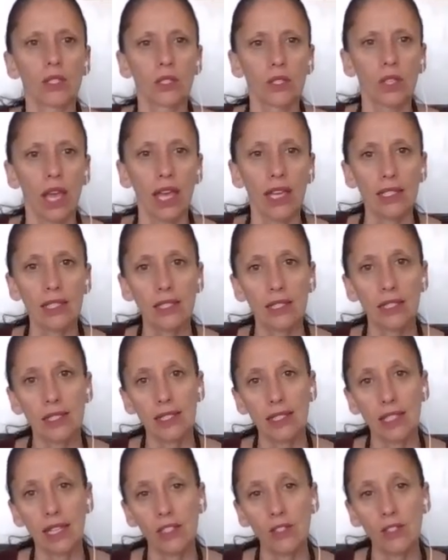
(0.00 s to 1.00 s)
S
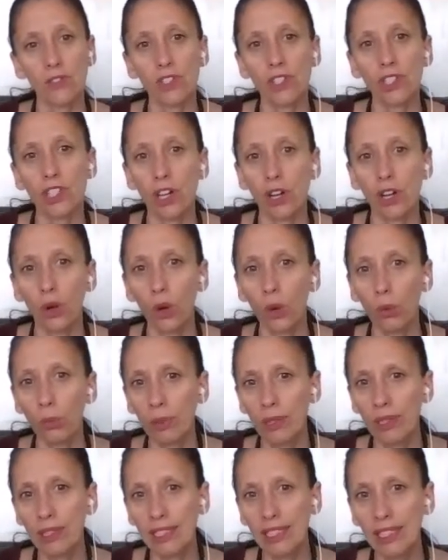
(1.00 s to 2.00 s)
stands for share
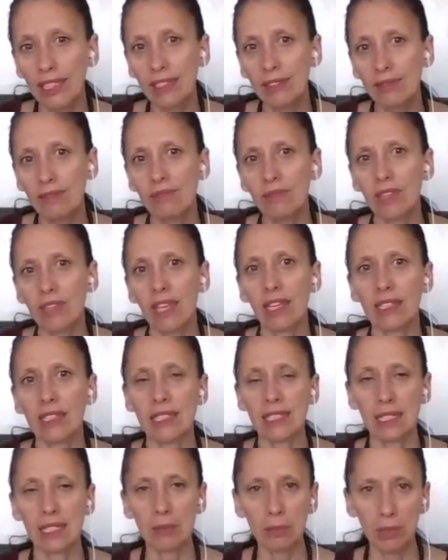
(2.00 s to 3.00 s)
openly and
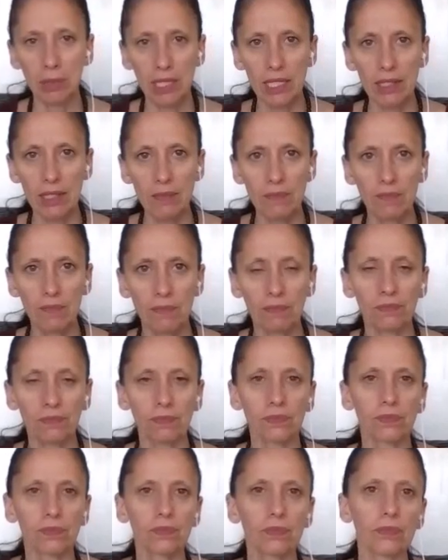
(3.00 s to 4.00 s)
deeply.
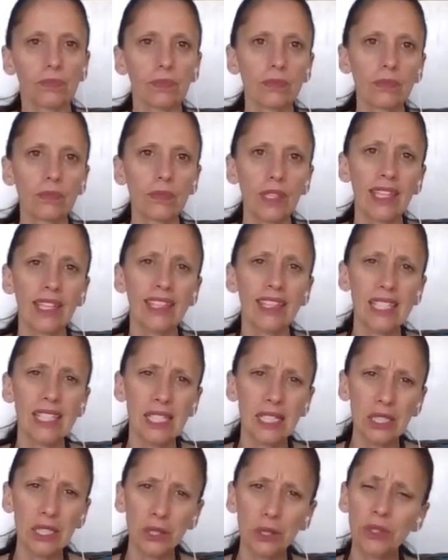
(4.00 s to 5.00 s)
This
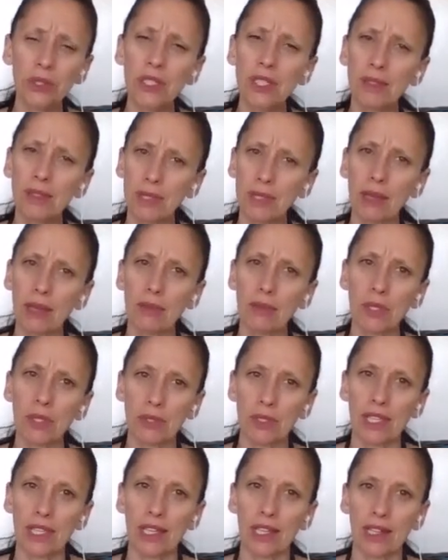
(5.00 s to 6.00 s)
includes sometimes
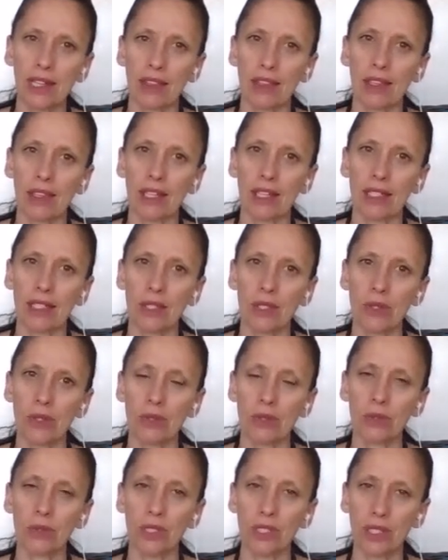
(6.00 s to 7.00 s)
those hidden thoughts.
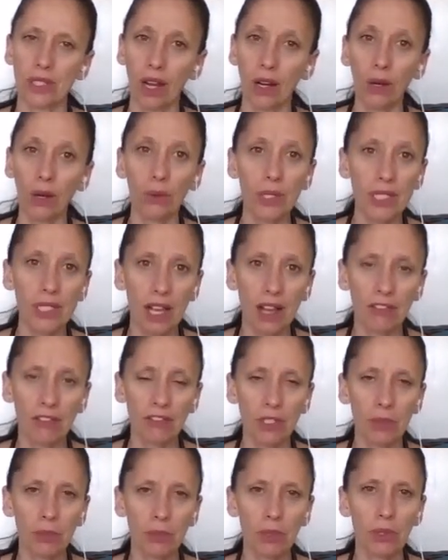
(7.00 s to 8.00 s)
So it's not always
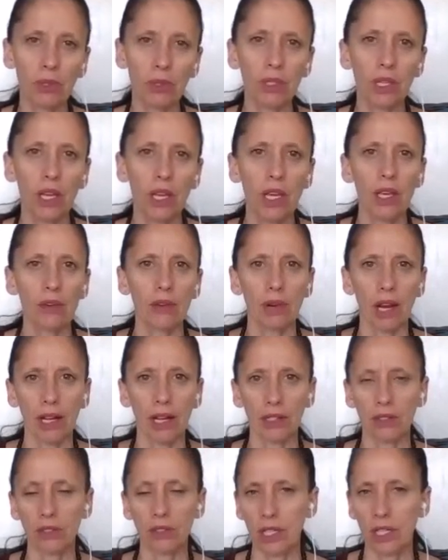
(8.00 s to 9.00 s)
comfortable.
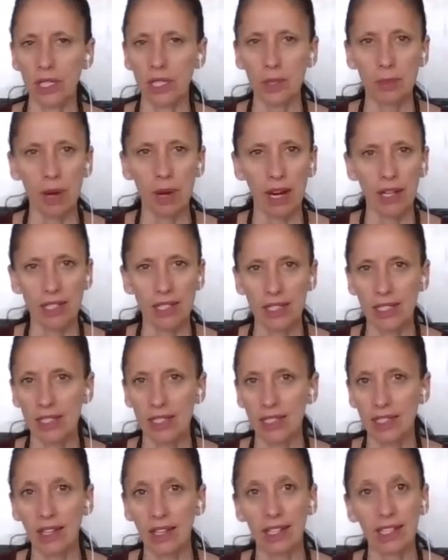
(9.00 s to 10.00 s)
Radical honest practice is
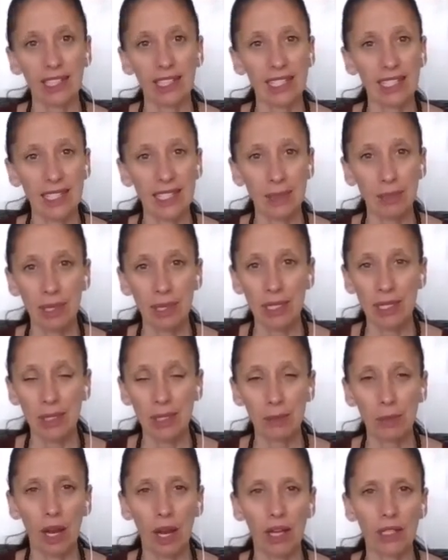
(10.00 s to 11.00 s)
not an easy peasy
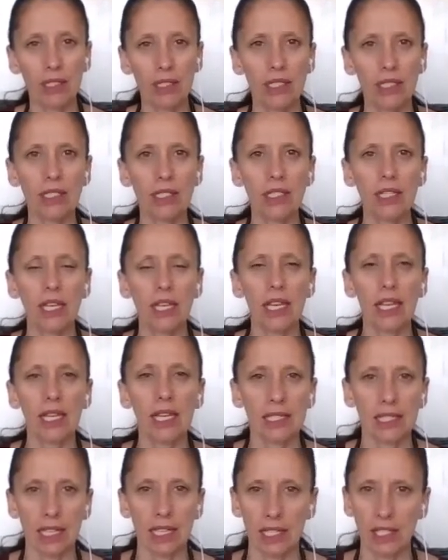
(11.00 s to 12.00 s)
practice. It
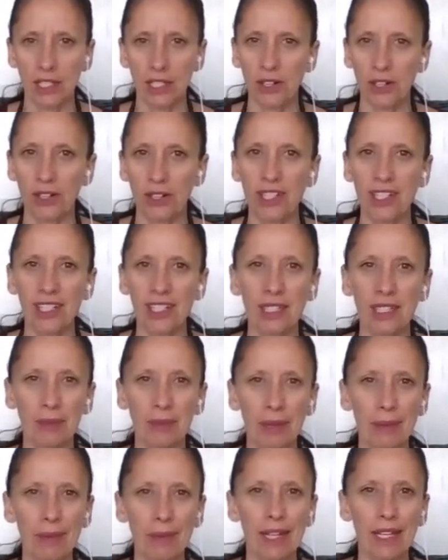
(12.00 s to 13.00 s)
takes courage and
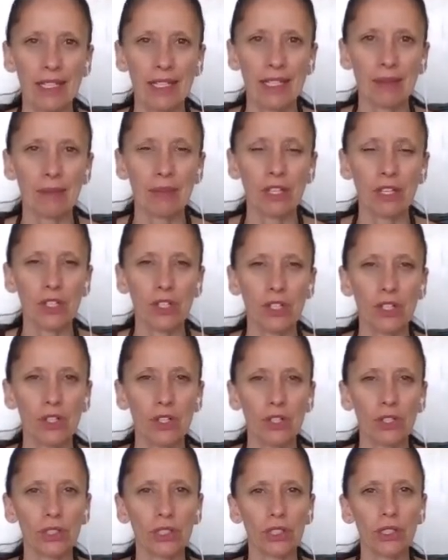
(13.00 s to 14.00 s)
commitment, as I mentioned
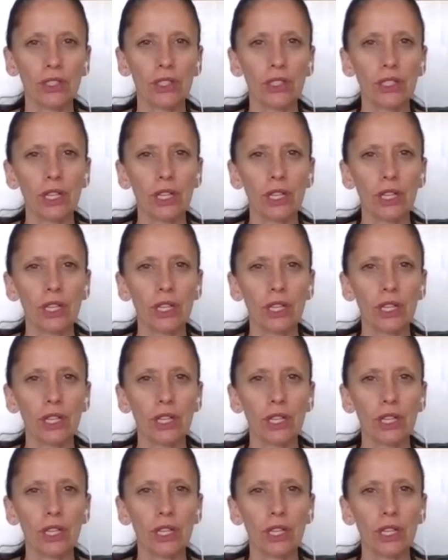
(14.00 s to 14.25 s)
earlier,